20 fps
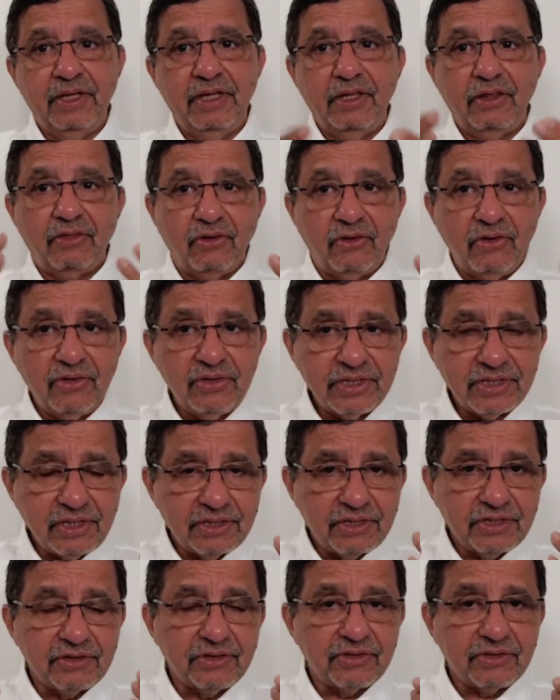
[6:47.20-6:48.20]
Those are
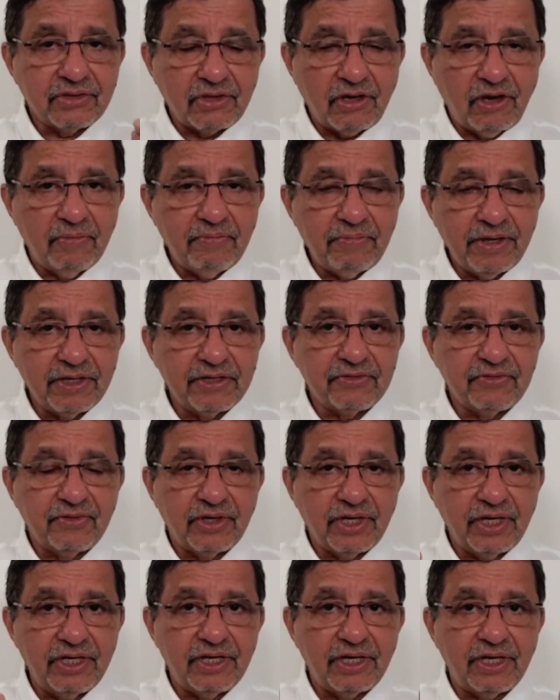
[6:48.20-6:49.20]
just topics for
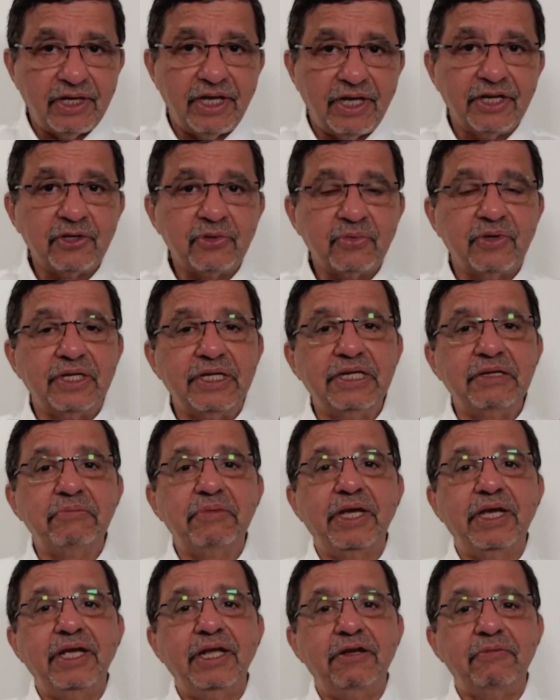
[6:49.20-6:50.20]
intellectual
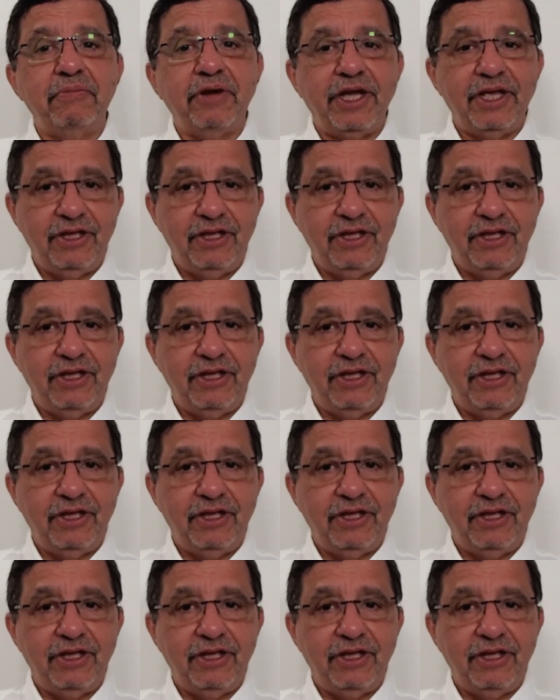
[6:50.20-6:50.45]
debate by